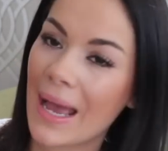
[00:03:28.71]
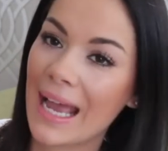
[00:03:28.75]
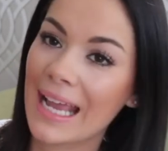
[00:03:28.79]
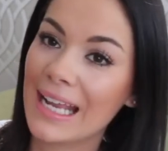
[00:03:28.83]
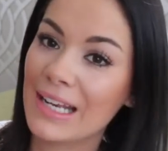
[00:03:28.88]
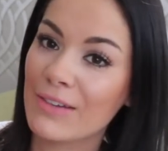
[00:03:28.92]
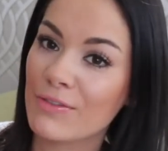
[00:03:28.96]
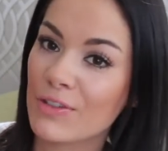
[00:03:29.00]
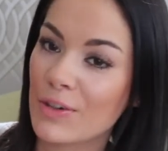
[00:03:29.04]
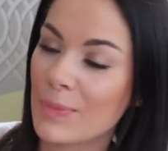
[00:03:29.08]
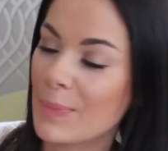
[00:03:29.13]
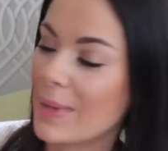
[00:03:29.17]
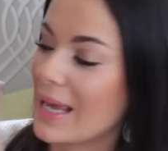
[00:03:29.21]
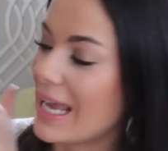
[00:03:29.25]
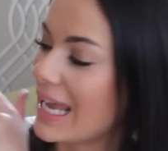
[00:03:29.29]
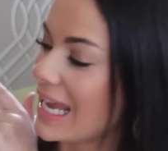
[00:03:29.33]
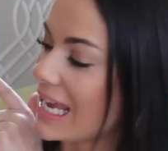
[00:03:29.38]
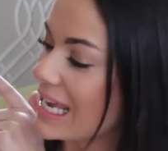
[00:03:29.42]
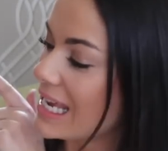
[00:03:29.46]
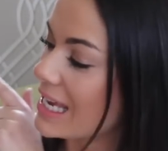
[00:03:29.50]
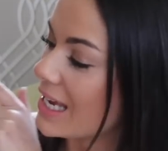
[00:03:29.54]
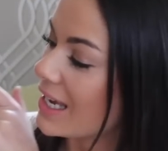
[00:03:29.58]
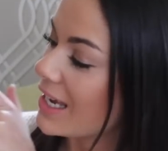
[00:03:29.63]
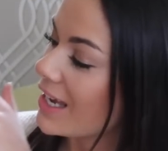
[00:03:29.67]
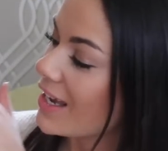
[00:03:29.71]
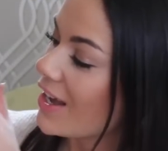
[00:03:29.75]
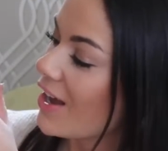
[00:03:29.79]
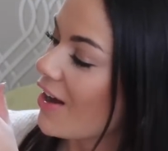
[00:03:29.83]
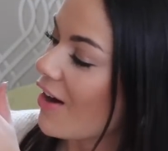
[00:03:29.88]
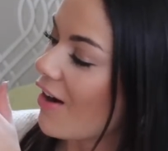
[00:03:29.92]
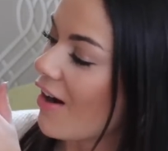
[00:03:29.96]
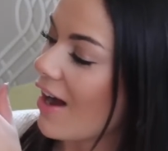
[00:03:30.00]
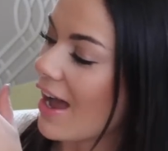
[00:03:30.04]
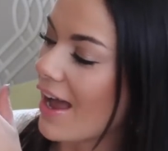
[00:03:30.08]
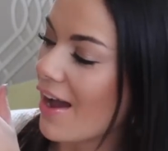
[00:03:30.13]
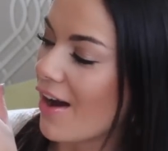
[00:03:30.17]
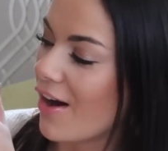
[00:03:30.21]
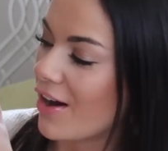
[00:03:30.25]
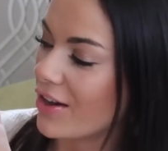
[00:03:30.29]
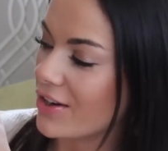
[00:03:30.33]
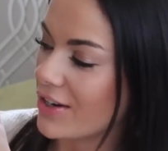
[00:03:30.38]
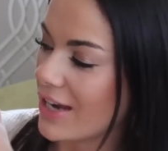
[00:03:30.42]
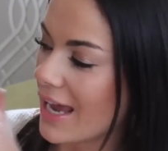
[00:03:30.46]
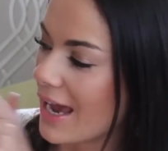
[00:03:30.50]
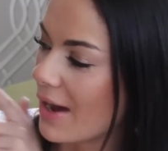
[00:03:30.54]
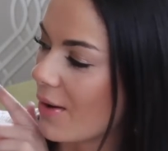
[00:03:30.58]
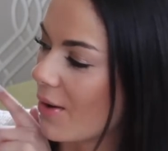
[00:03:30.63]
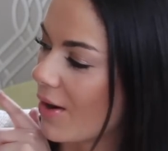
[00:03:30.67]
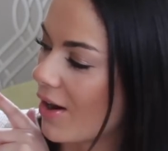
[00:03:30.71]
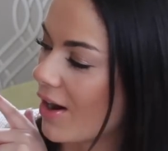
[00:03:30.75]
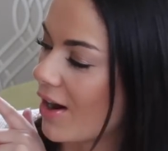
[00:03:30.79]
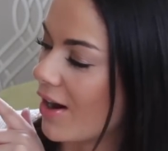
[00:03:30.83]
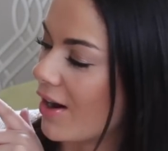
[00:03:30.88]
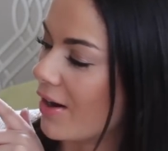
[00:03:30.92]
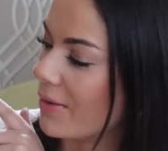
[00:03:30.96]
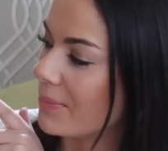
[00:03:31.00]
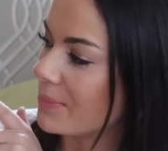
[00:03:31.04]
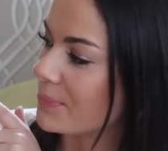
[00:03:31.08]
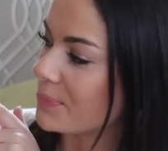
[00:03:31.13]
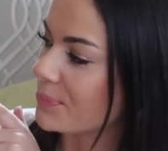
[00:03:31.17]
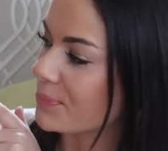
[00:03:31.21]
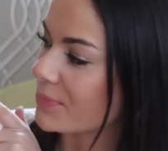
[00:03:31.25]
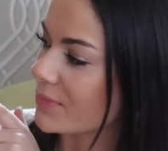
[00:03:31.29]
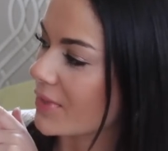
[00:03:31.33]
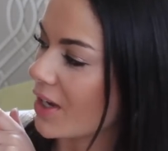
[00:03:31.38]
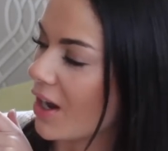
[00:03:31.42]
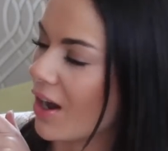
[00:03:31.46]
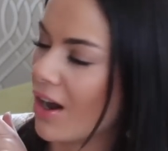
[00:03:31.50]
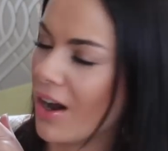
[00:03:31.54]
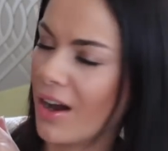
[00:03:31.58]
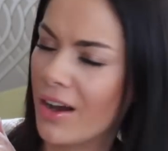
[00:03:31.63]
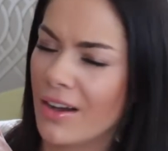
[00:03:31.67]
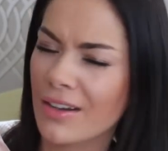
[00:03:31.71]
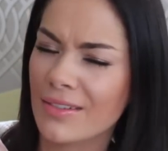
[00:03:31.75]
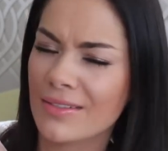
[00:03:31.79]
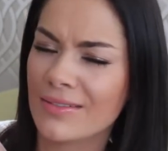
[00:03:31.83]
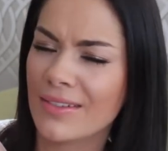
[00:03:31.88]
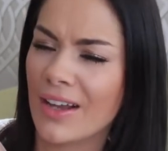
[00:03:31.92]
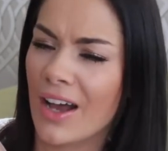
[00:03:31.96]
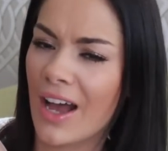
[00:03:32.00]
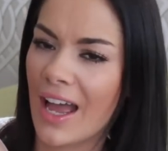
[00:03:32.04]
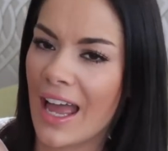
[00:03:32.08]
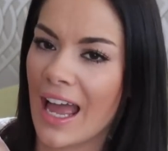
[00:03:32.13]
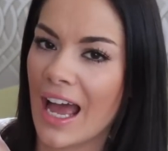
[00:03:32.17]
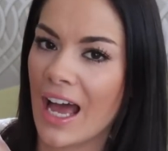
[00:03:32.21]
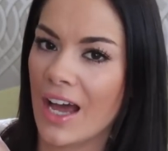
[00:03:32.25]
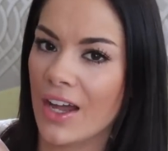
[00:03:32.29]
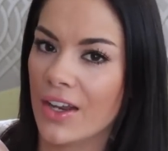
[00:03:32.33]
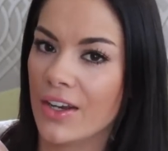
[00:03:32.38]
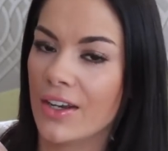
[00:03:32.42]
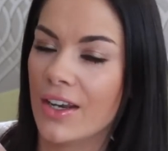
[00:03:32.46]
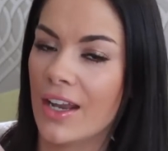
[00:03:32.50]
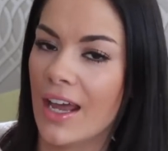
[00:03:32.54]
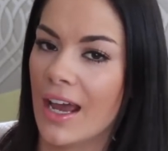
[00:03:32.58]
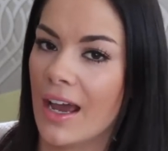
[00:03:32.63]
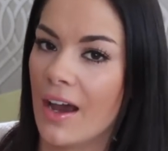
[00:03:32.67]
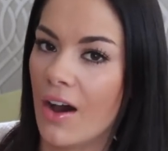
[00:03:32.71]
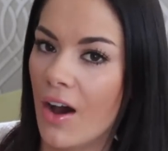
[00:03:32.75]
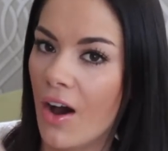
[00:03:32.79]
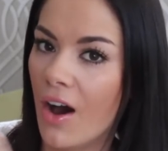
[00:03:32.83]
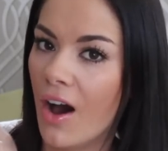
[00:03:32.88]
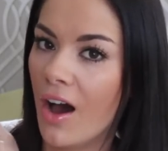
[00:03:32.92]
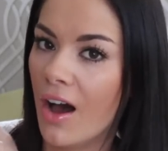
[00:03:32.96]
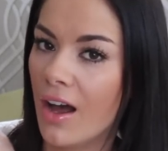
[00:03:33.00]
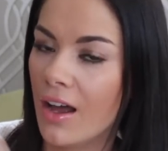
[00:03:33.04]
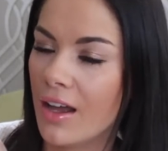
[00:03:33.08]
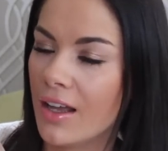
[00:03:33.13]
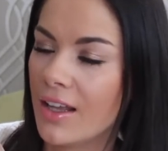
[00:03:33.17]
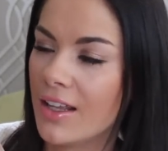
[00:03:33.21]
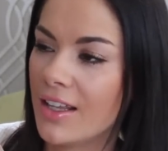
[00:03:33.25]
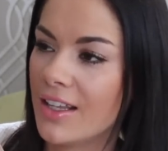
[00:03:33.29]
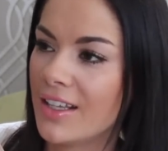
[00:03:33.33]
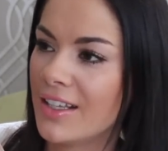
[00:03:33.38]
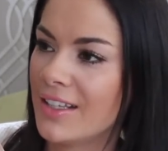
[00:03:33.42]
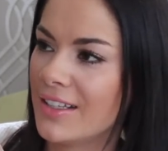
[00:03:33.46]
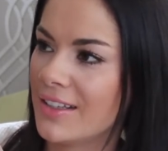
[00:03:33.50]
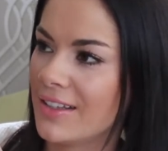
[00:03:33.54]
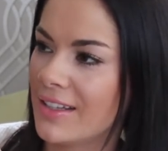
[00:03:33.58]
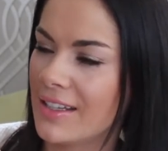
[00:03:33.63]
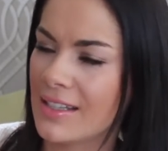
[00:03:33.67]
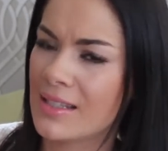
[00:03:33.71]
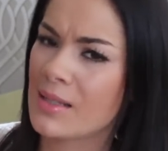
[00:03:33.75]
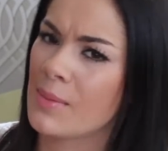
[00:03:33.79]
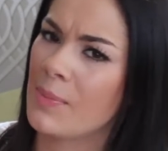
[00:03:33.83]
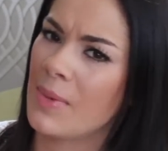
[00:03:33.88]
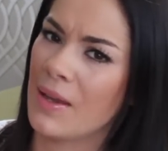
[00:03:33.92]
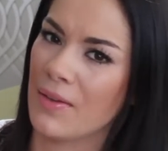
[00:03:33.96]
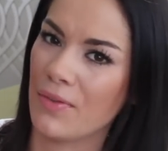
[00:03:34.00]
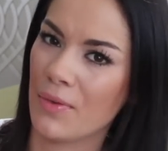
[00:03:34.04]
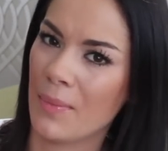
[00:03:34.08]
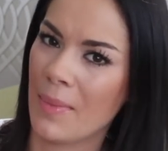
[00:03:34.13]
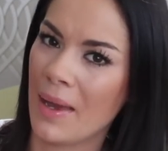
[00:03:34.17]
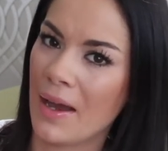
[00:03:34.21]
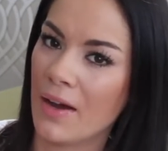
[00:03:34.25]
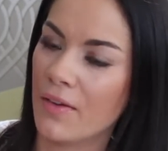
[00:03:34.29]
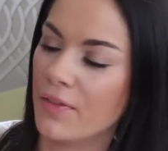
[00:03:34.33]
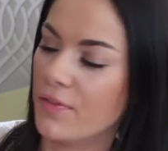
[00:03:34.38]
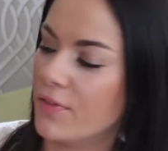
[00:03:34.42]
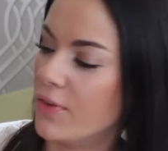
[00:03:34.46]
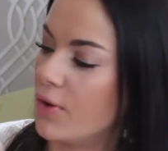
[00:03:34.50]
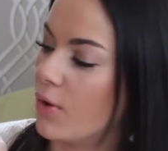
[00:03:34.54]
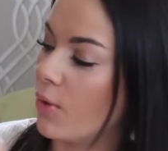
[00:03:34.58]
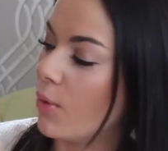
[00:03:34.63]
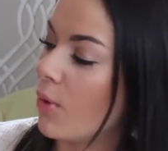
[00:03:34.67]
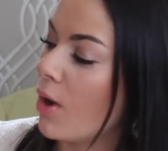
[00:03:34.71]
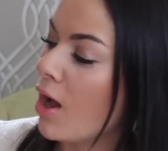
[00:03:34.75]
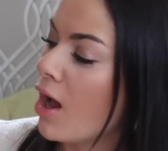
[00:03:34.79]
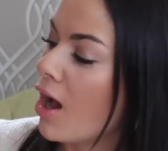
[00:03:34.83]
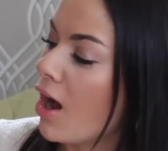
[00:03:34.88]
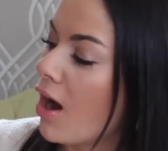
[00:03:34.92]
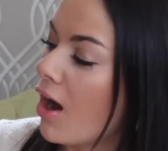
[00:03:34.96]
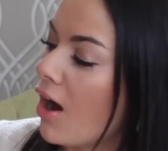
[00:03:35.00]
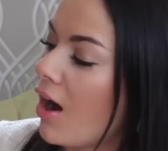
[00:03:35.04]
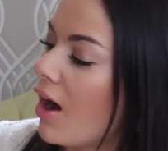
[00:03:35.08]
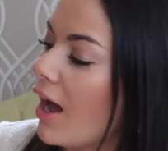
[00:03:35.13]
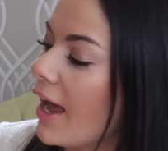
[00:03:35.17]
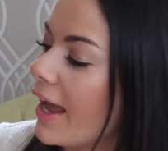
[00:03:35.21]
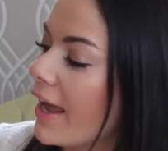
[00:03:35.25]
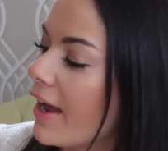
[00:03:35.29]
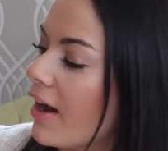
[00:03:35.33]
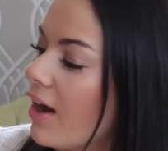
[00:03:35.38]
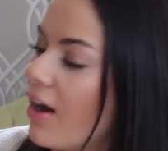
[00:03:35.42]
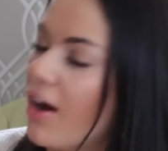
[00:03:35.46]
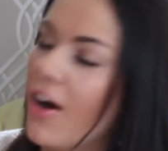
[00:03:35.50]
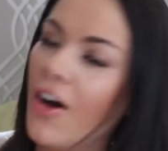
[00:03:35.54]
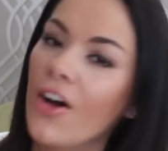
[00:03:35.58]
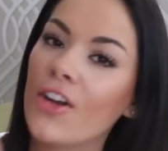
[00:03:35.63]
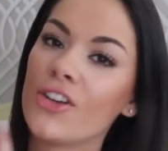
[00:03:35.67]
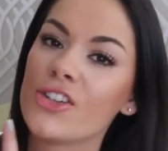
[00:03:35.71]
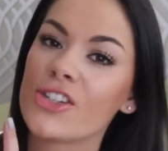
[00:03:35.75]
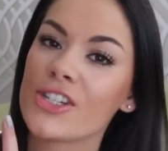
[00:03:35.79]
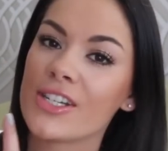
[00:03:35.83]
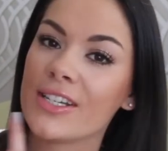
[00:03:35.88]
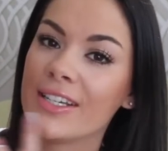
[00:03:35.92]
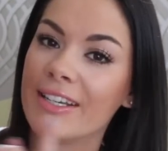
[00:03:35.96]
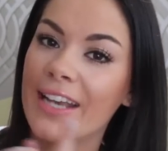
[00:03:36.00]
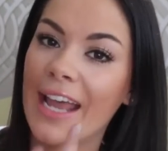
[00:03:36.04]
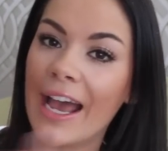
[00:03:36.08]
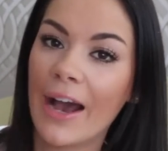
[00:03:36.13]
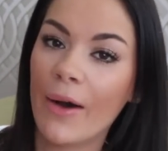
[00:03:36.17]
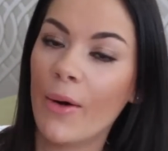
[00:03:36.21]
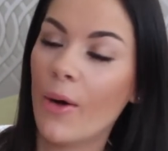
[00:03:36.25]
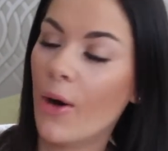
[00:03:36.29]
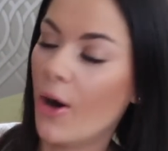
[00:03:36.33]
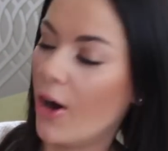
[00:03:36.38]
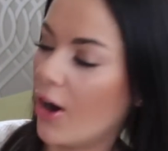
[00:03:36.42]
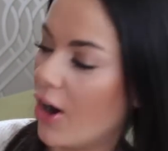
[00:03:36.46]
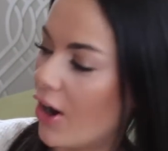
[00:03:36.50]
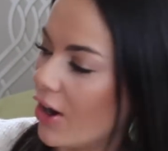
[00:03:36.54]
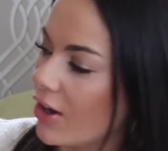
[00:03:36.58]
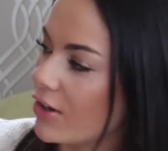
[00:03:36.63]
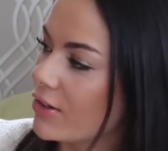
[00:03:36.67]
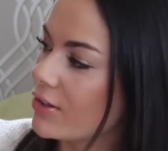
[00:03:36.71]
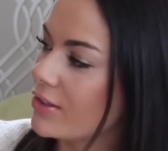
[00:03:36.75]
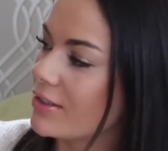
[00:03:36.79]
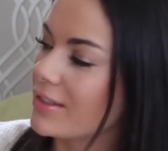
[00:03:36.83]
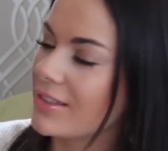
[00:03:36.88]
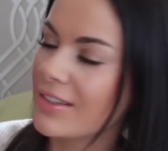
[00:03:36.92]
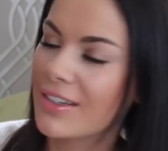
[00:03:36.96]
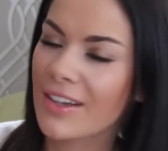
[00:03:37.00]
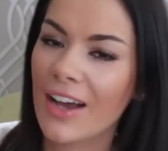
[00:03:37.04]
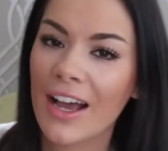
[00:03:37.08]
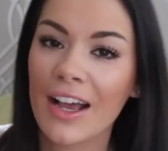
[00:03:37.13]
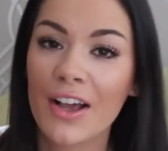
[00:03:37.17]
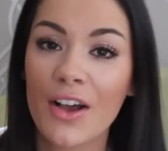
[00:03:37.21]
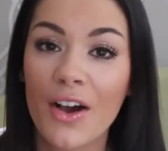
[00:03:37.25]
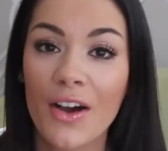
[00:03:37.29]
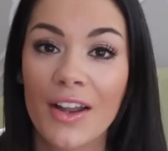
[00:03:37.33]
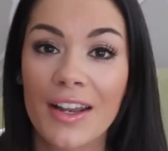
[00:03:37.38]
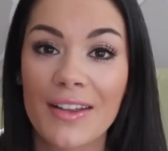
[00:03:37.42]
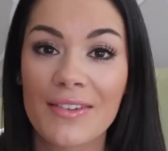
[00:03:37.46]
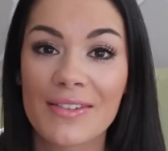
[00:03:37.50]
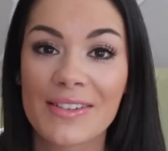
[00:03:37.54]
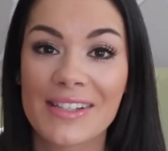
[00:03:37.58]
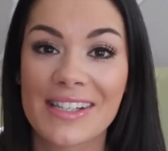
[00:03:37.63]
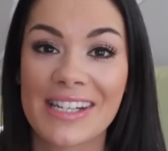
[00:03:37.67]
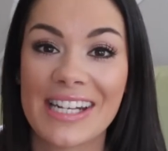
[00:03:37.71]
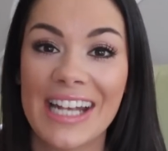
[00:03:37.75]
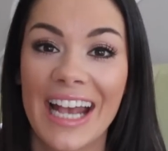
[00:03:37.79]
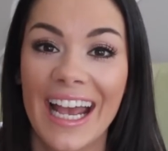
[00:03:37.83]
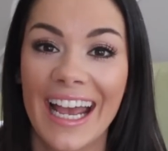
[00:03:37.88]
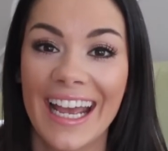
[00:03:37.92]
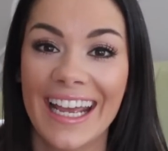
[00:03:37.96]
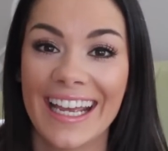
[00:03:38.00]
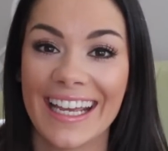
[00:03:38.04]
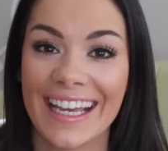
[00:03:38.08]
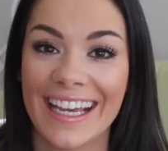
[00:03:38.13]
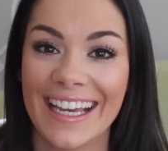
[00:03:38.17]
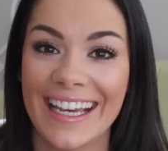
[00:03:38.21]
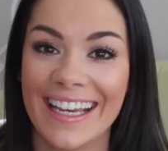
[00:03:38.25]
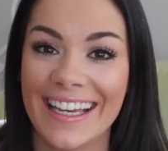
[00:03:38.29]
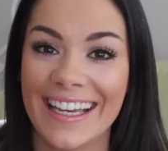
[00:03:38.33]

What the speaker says: Paint, Repeat, I Heart Now Heart, I Heart Now Heart, that's a bit of a mouthful, I Heart Now Heart, I can't even say